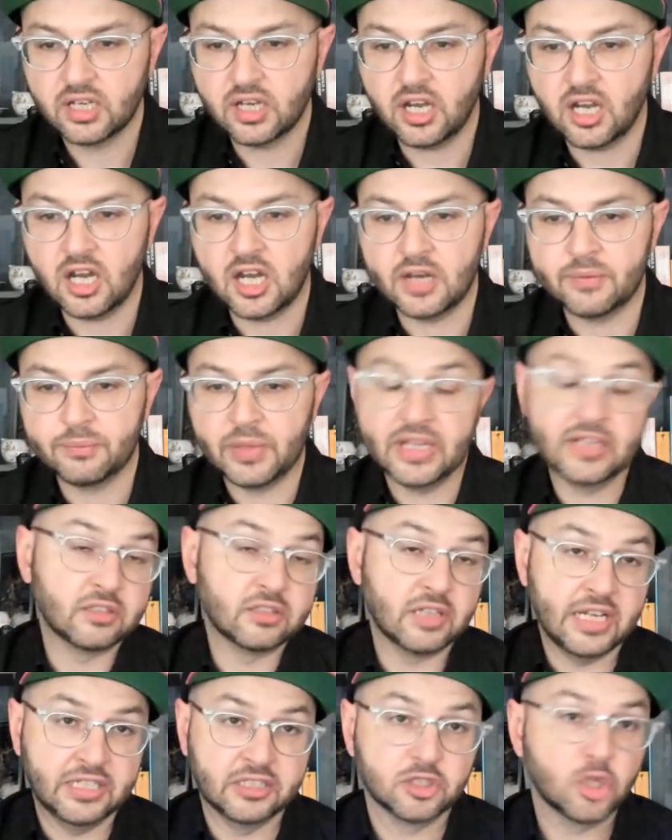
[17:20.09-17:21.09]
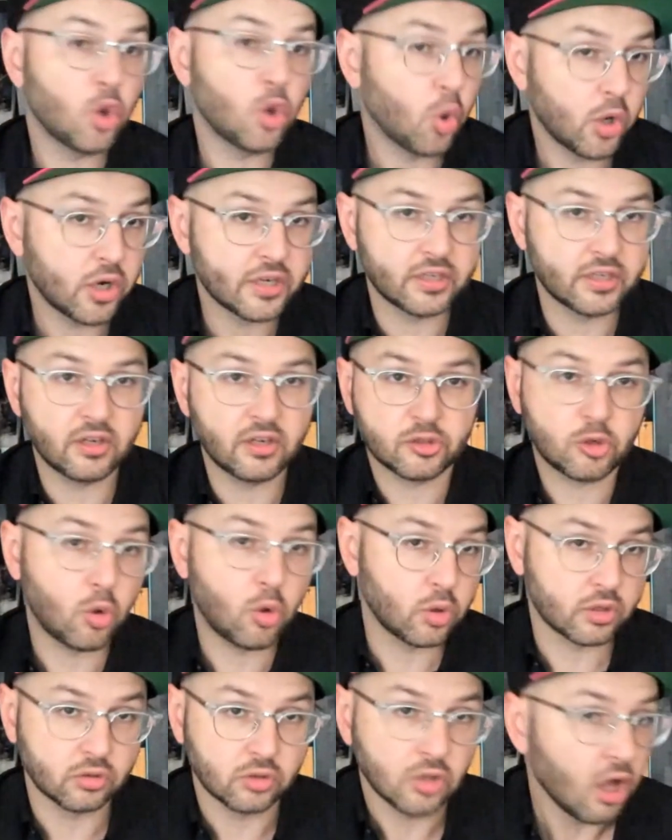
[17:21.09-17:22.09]
in court, a
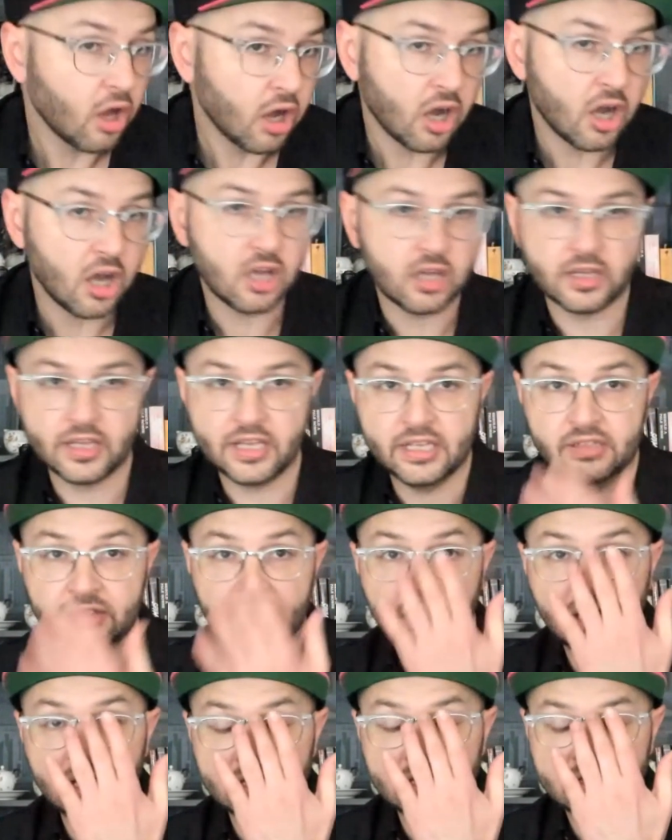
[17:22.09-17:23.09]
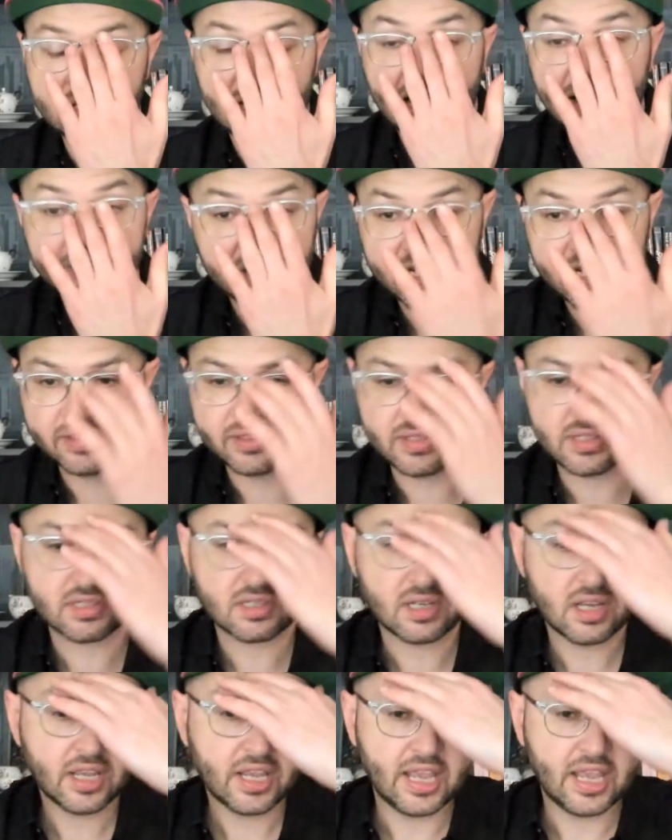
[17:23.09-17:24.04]
court of law, and as evidence.